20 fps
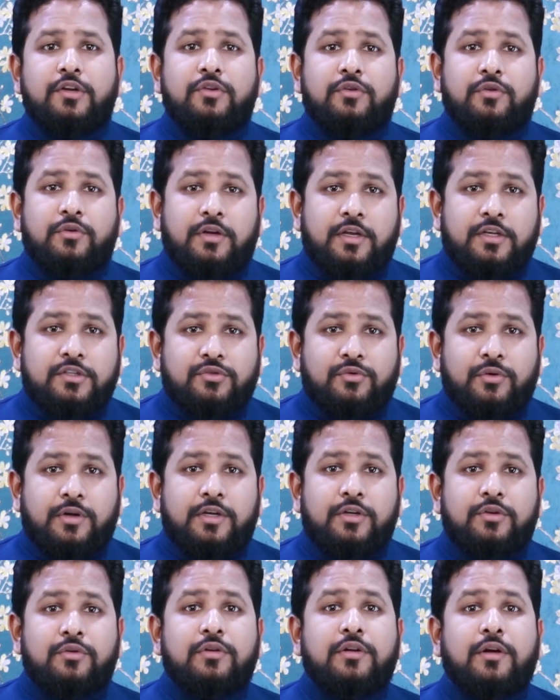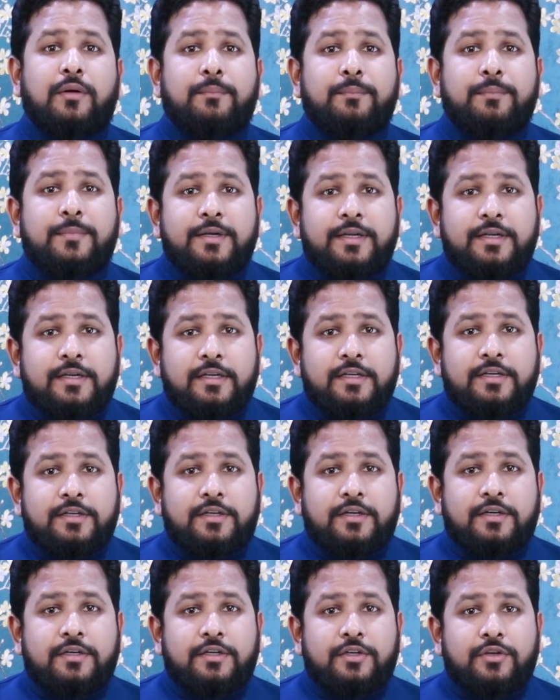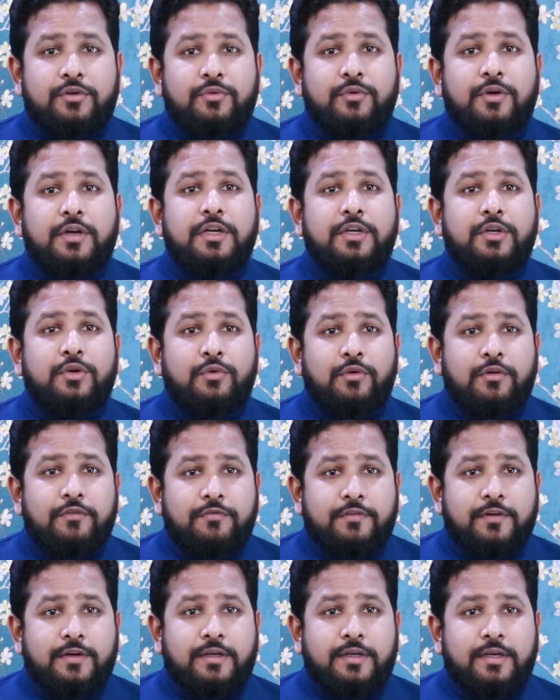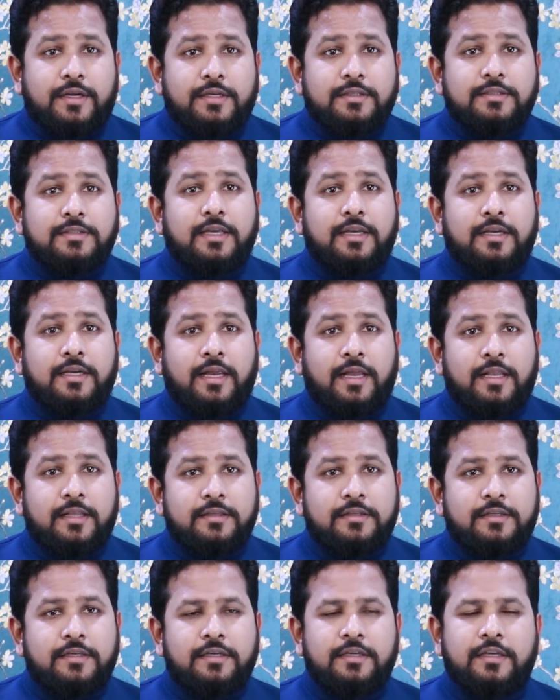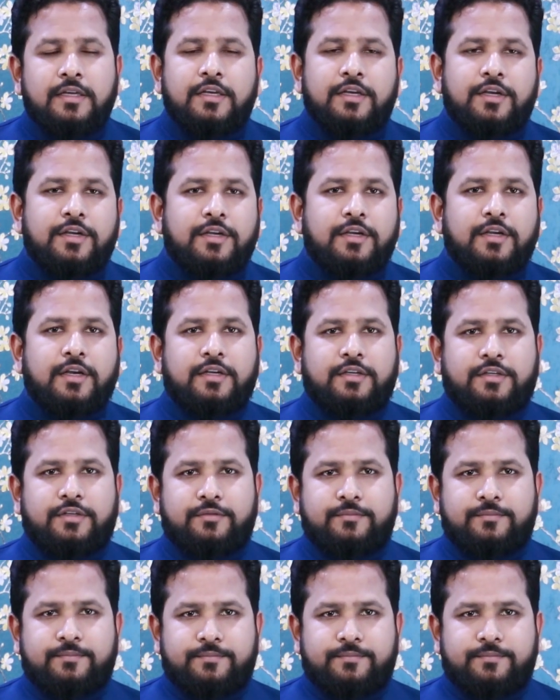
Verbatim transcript: Today is going to completely turn you into a fitness and healthy nut.